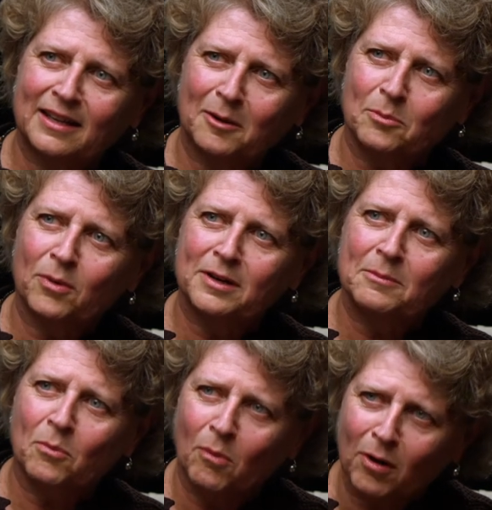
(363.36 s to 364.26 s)
that our board
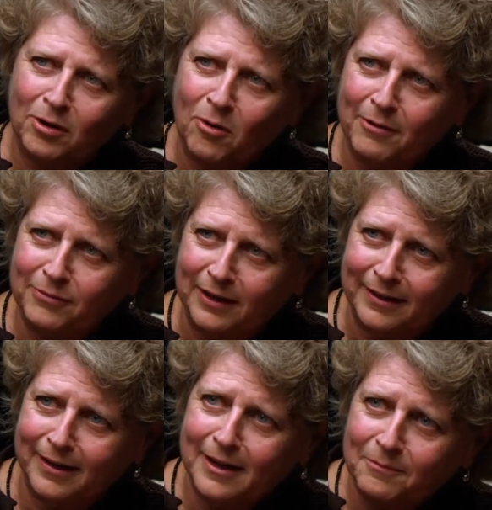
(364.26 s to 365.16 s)
more often
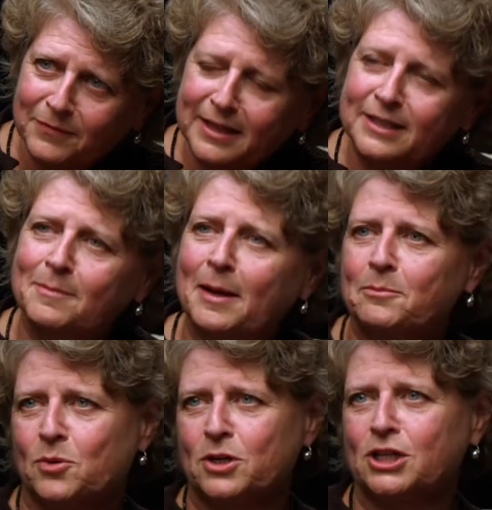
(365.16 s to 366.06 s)
is
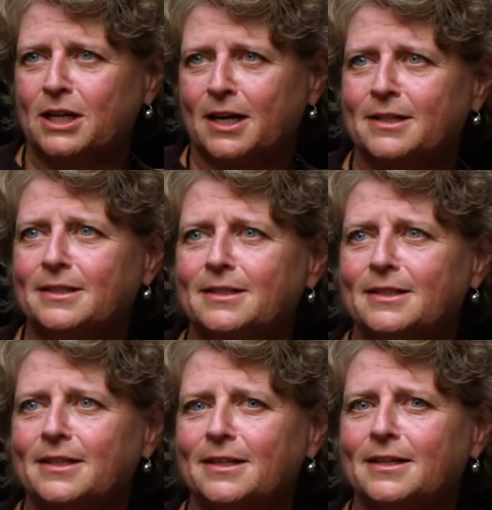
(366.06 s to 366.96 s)
about pushing
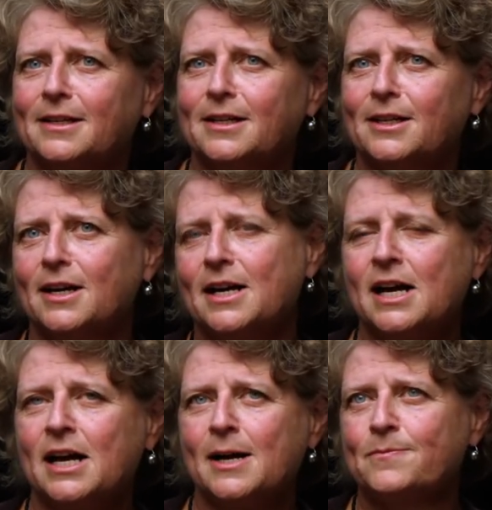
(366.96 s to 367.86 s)
us
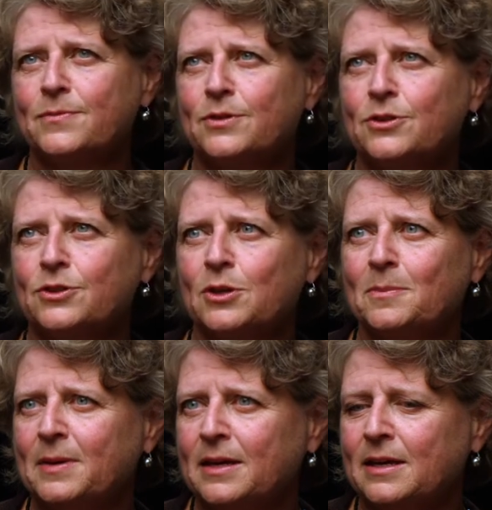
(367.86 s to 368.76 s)
to
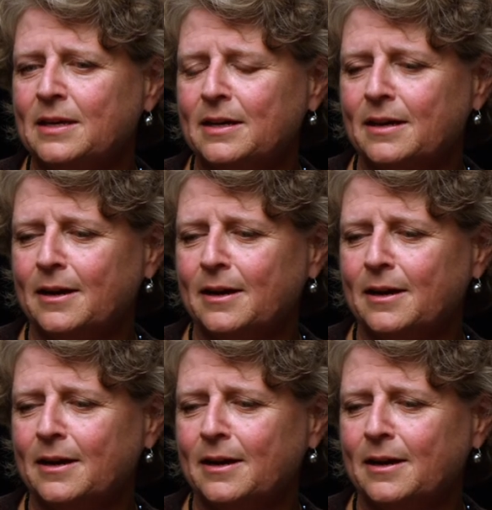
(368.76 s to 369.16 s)
be